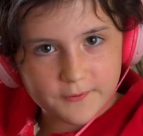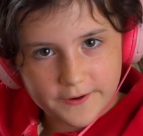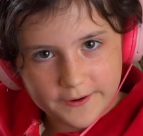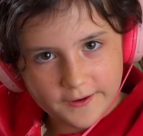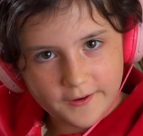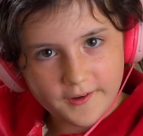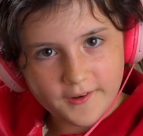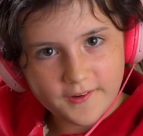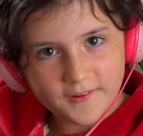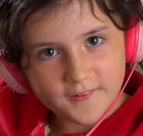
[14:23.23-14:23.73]

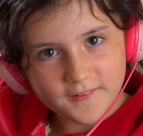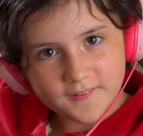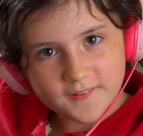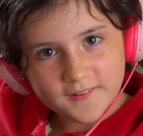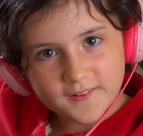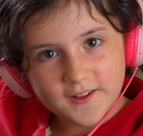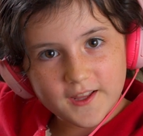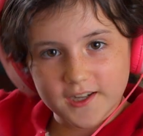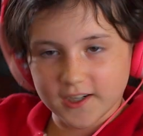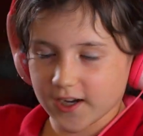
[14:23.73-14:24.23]
fun,
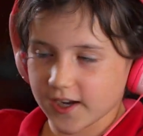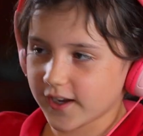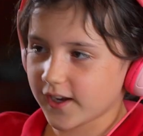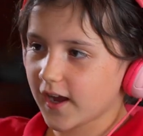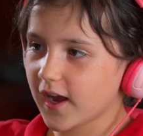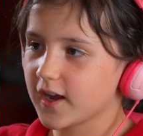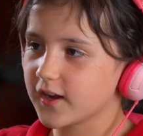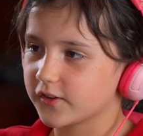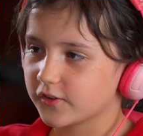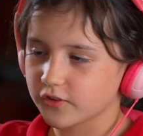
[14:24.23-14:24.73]
and I
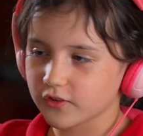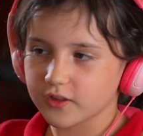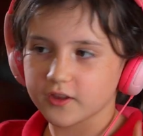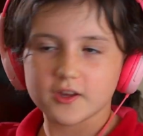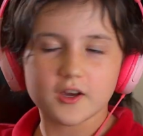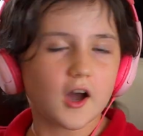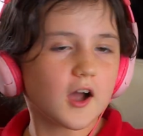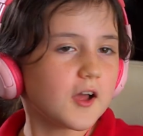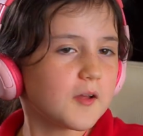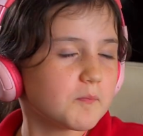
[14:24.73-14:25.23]

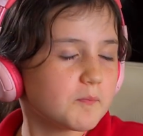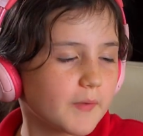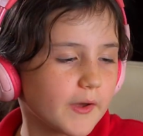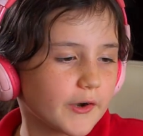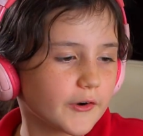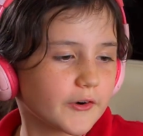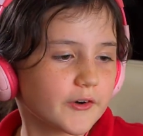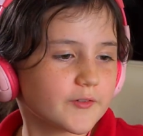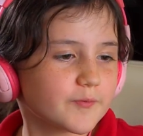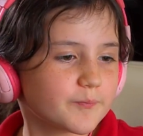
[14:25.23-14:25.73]
actually got
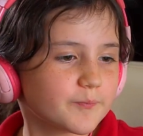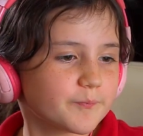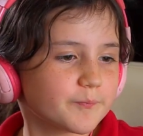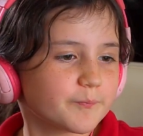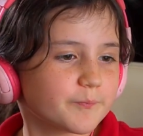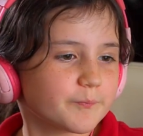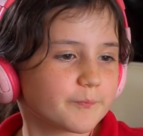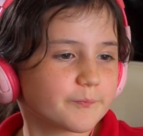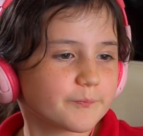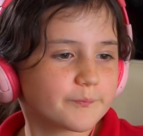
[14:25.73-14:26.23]
better.
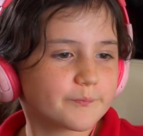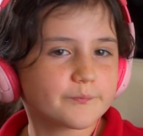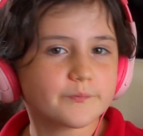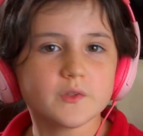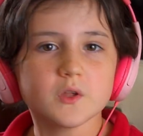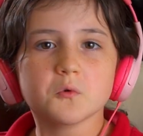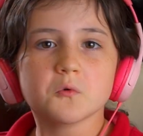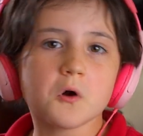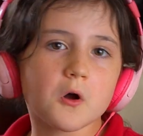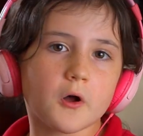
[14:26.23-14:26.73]

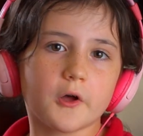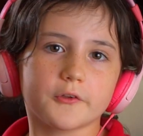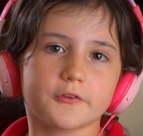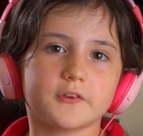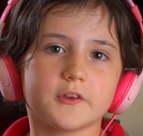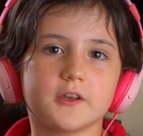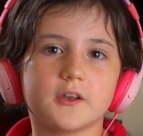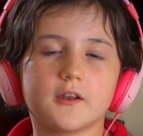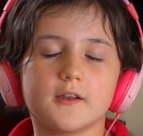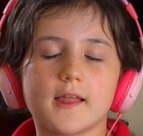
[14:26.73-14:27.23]
Well, I'll
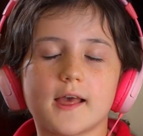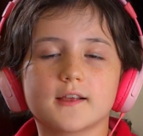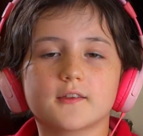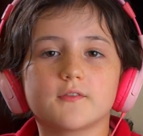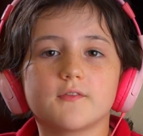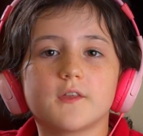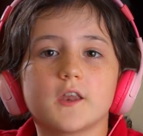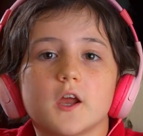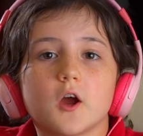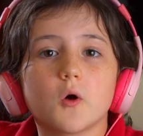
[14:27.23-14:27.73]
see you in the
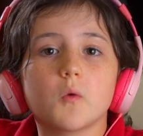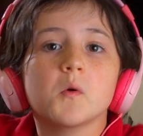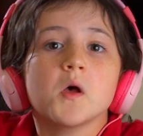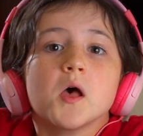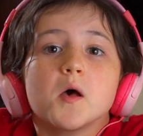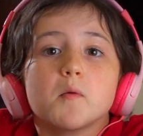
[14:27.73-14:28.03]
next video.